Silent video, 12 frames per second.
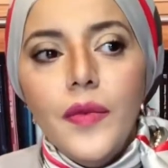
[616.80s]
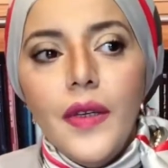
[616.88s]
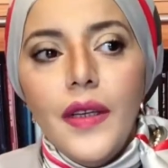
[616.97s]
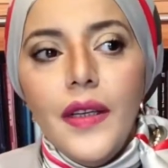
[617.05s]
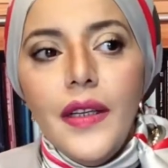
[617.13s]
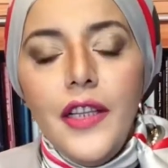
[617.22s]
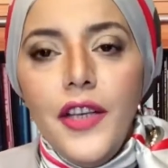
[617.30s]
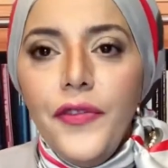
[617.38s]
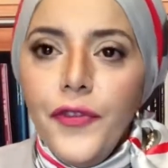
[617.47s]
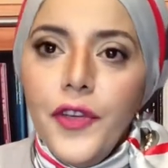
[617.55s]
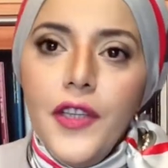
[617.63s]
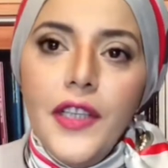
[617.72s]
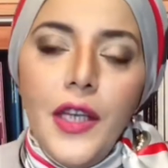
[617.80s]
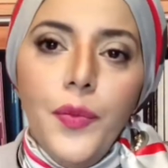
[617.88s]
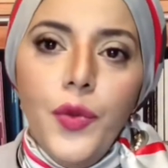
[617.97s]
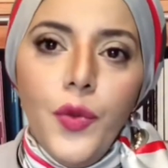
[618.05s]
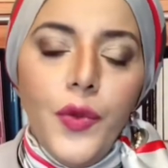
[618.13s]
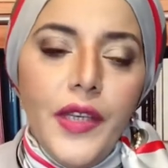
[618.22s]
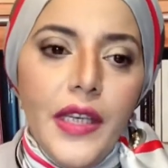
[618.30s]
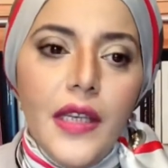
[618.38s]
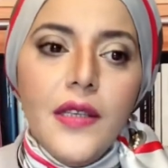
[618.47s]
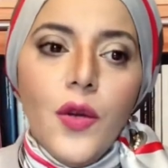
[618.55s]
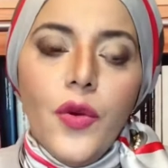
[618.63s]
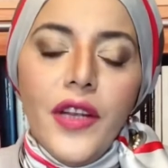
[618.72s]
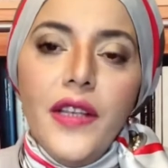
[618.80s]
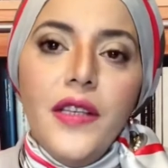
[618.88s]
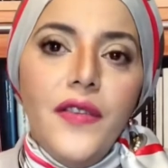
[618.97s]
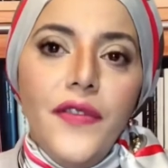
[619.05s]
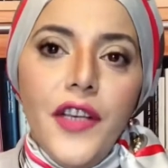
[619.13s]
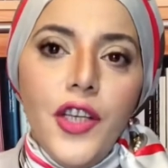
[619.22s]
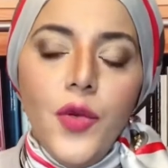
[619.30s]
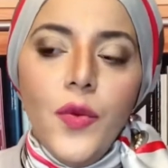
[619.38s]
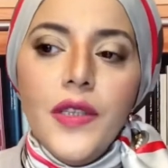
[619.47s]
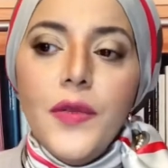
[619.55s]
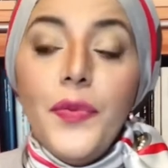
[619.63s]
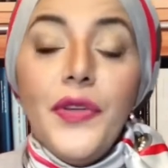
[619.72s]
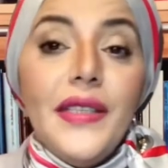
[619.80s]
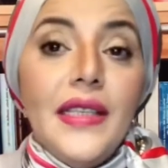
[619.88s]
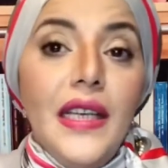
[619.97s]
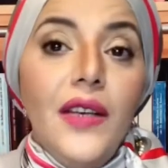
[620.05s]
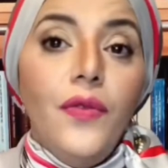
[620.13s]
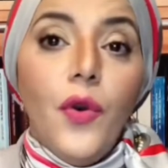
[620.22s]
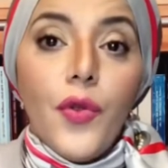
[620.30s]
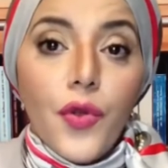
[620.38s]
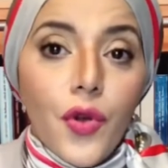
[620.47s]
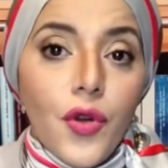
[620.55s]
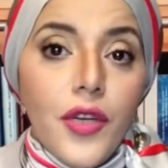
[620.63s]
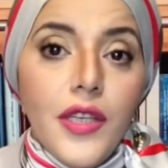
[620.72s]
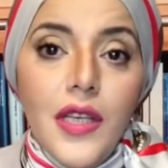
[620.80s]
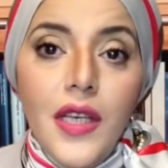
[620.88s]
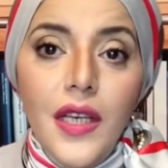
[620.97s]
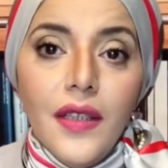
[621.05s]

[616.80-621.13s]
different employees or individuals perceive authority, and